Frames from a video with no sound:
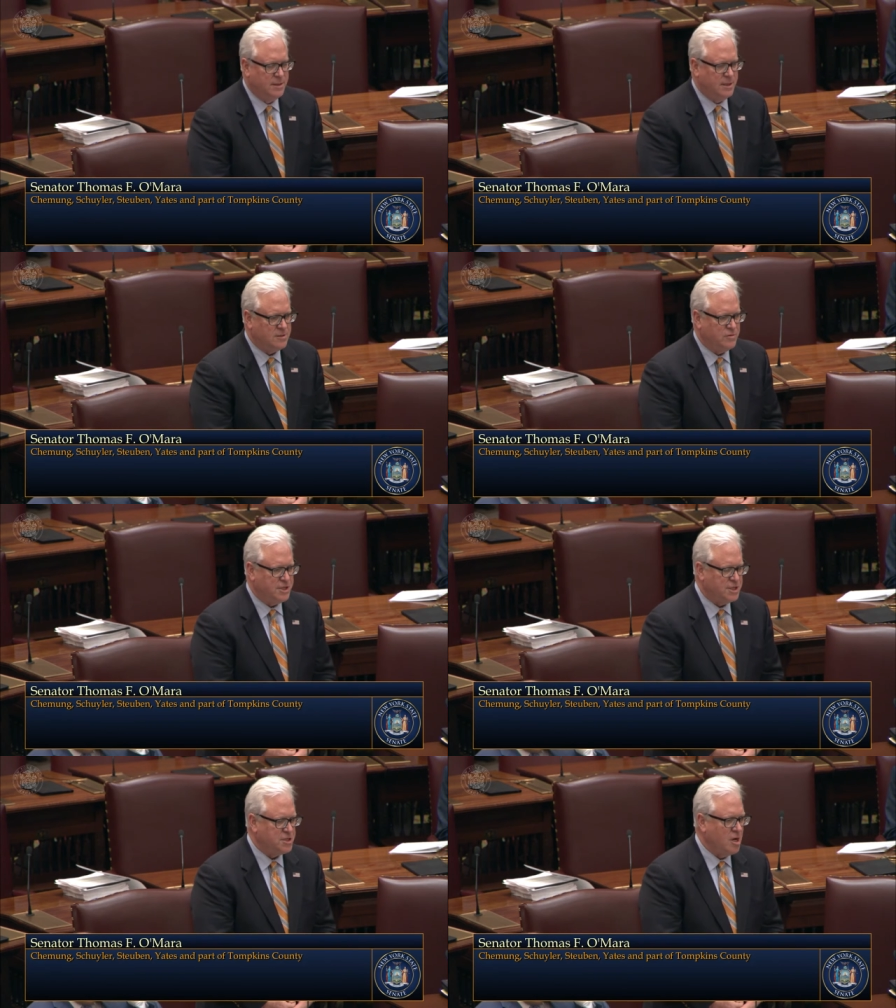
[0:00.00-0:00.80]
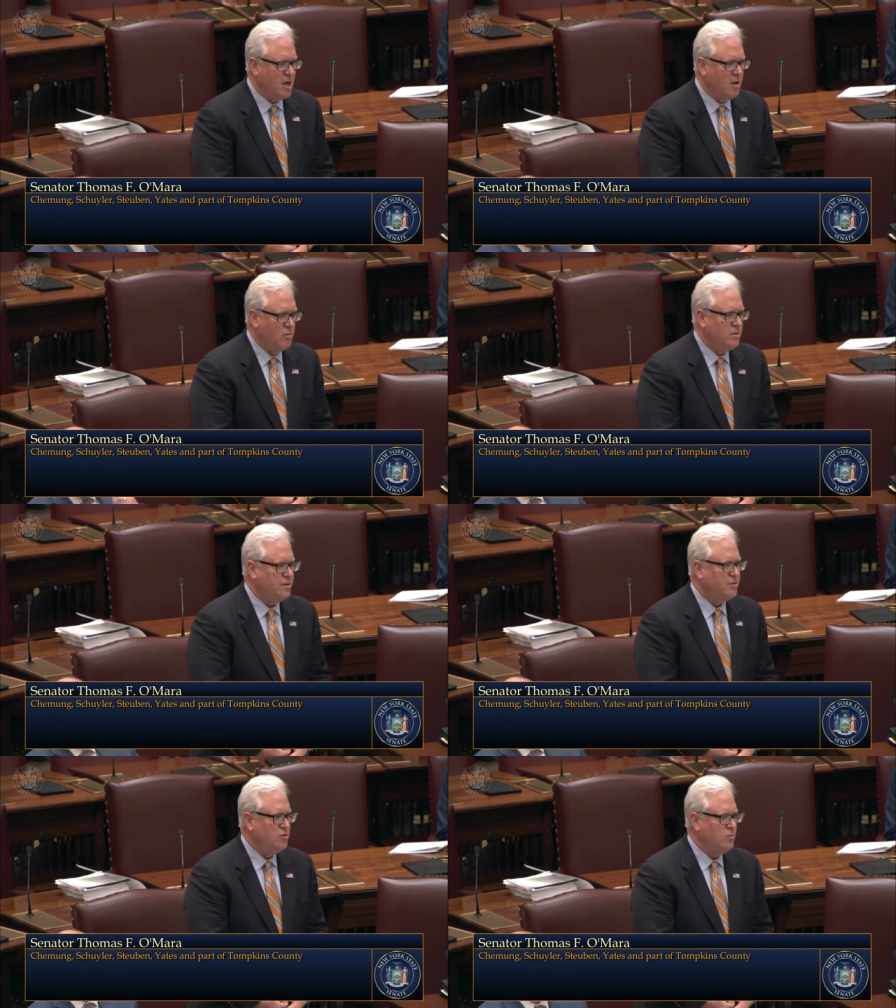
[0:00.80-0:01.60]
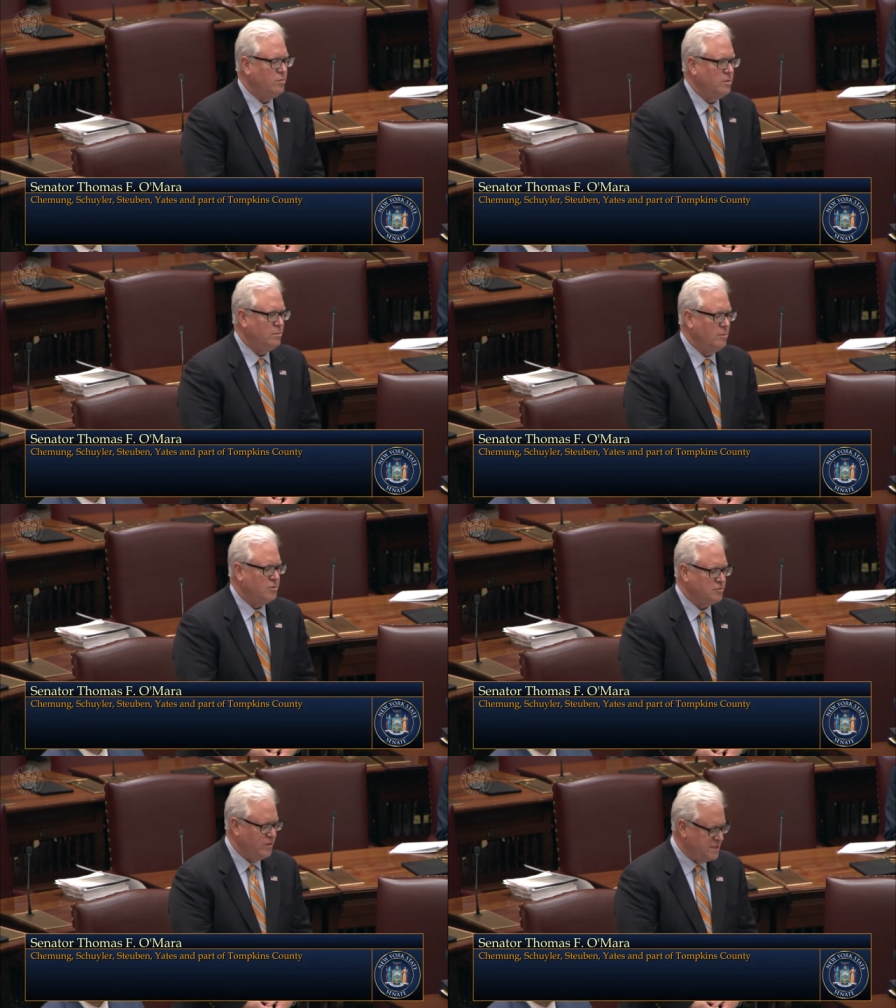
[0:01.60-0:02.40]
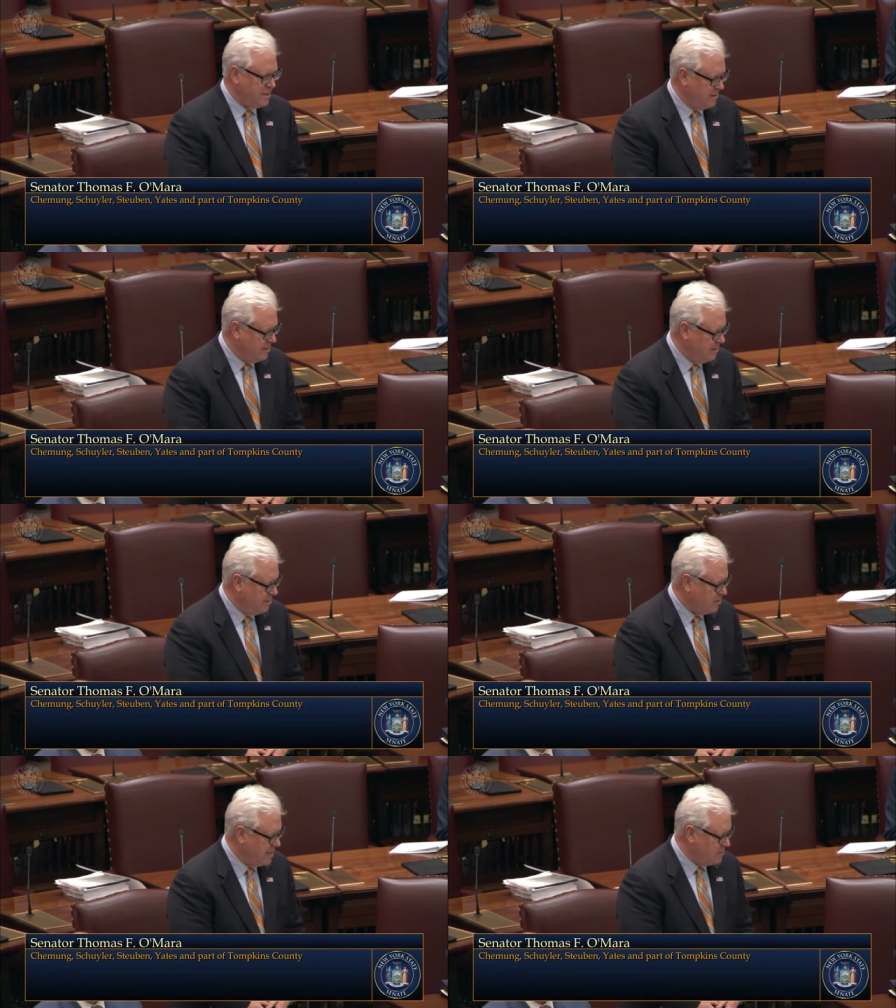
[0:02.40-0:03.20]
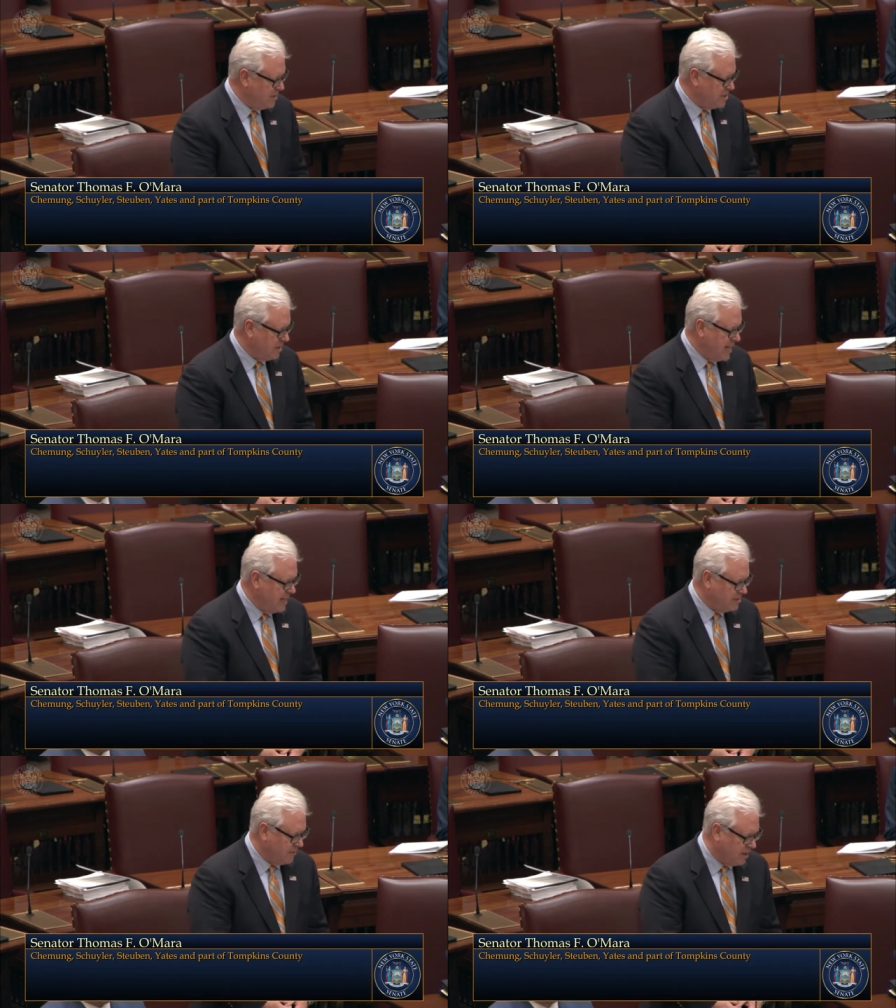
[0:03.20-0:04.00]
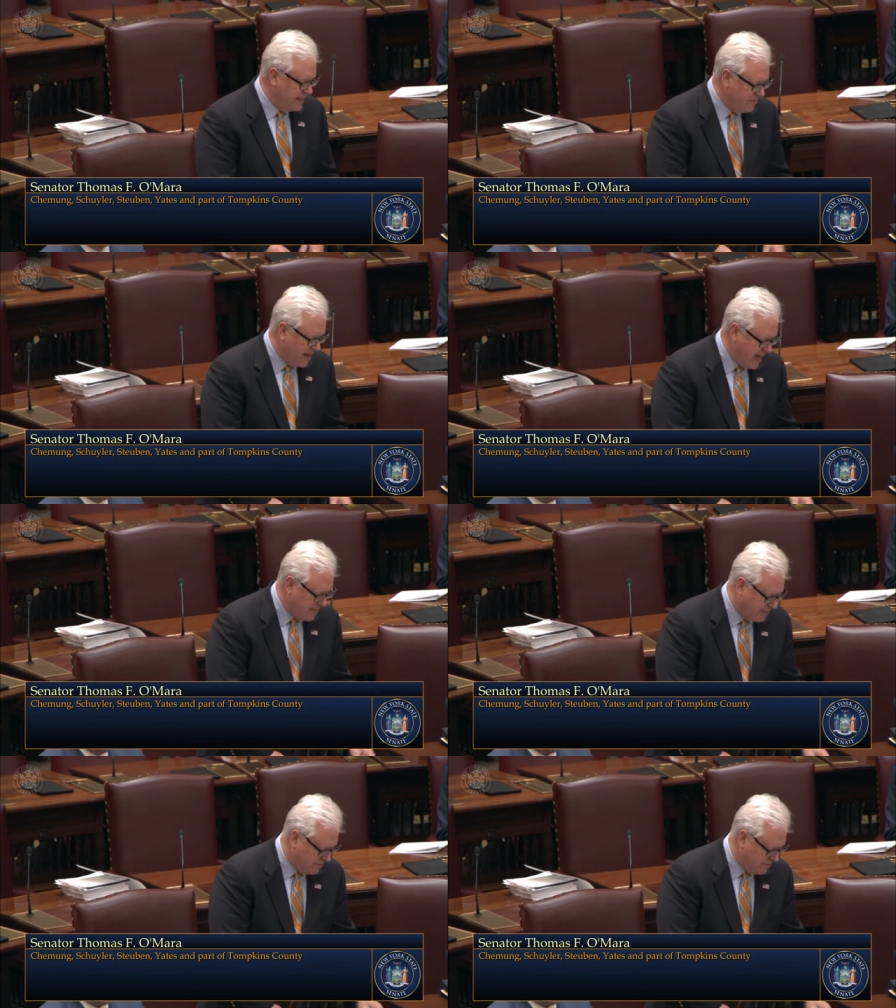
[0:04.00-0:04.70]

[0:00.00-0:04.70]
as we just saw with the two most recent transmission lines of Clean Path